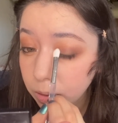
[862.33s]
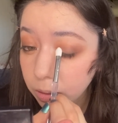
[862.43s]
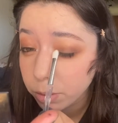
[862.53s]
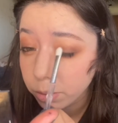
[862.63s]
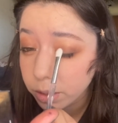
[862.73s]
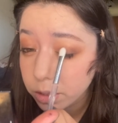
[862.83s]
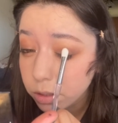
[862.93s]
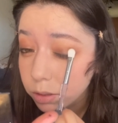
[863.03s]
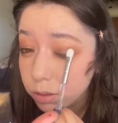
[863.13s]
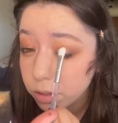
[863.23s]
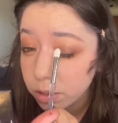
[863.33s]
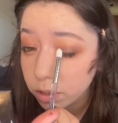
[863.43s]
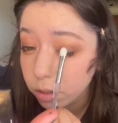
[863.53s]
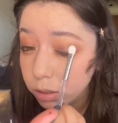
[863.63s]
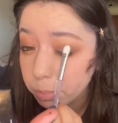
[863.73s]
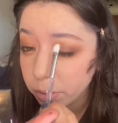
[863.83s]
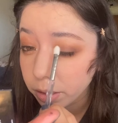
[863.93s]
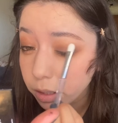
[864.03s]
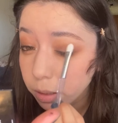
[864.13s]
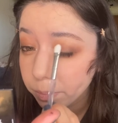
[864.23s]
Going to slowly bring
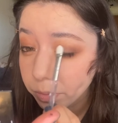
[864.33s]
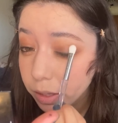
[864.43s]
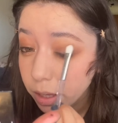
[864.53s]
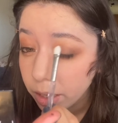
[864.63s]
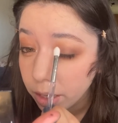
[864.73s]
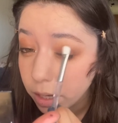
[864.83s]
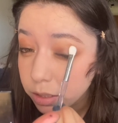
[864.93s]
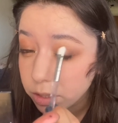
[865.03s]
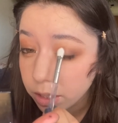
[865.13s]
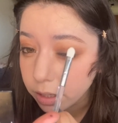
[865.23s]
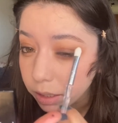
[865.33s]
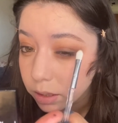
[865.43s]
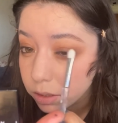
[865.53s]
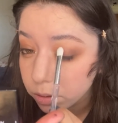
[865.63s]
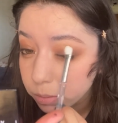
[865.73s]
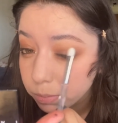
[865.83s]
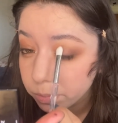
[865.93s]
it up and just connect the two.